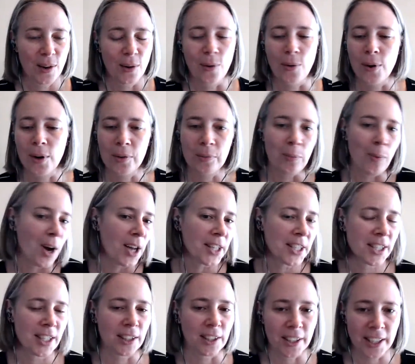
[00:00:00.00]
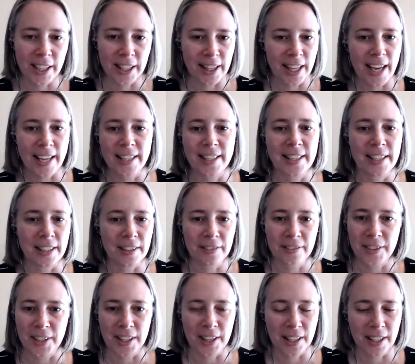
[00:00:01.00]
or wants to look at that diff
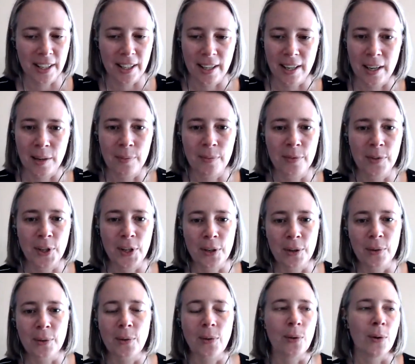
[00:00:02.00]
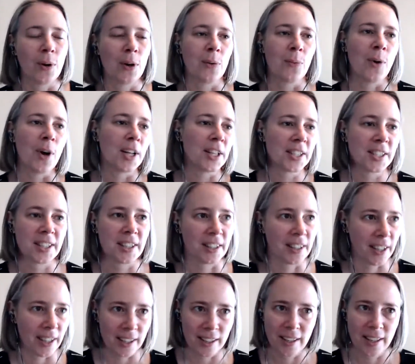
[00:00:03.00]
in the GitHub view or wants to
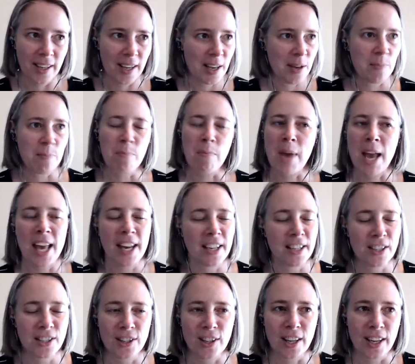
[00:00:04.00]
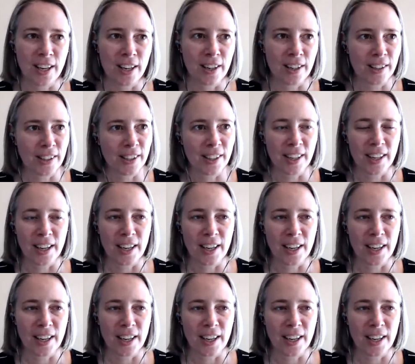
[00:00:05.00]
like manage their